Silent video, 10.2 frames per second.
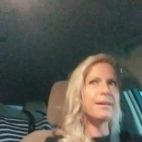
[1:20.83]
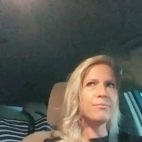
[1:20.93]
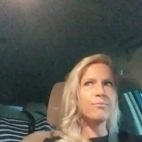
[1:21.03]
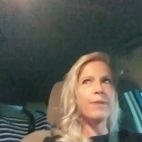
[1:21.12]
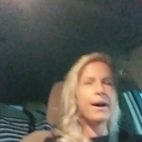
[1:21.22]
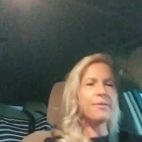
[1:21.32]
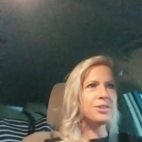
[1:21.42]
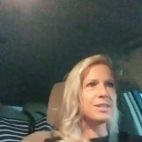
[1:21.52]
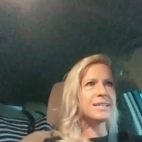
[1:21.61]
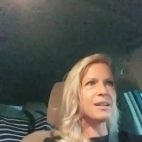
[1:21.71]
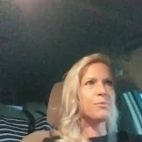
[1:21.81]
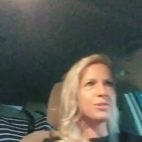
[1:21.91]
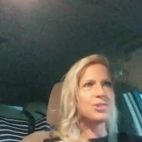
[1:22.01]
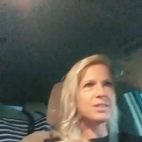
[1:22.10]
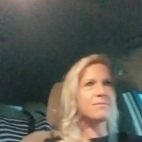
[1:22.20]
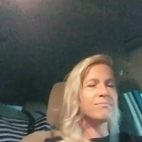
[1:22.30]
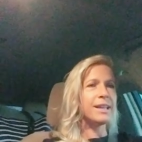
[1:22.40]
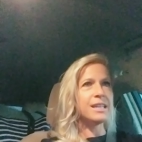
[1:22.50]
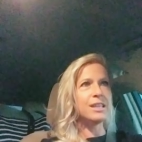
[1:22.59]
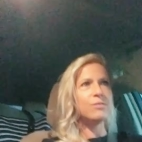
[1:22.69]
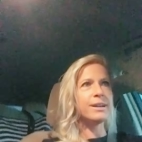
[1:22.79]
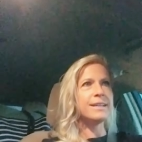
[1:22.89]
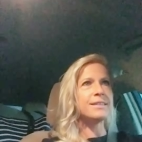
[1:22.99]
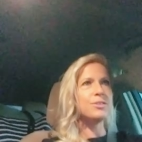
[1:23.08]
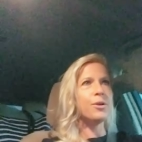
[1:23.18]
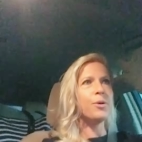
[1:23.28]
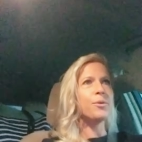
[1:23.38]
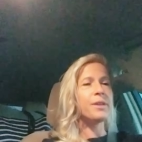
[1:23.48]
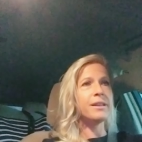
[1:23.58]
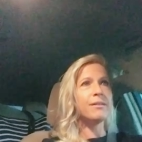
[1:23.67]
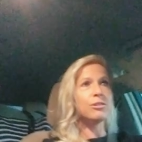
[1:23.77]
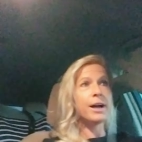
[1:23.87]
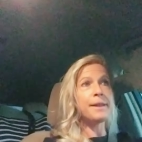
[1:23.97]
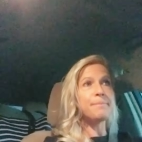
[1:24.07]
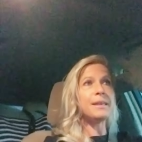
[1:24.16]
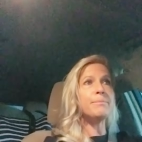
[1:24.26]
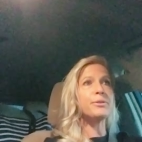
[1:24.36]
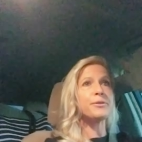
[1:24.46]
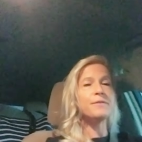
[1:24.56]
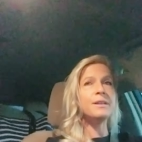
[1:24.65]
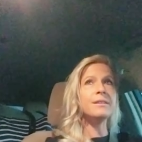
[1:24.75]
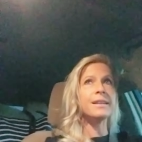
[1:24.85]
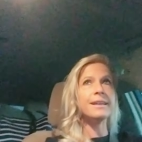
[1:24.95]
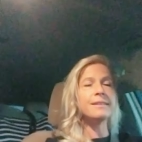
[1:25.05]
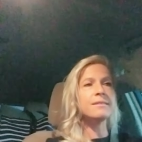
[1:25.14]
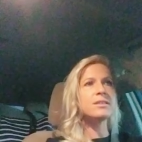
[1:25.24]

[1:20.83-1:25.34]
I'd rather just stick with just letting you guys know that a lot of people are feeling it.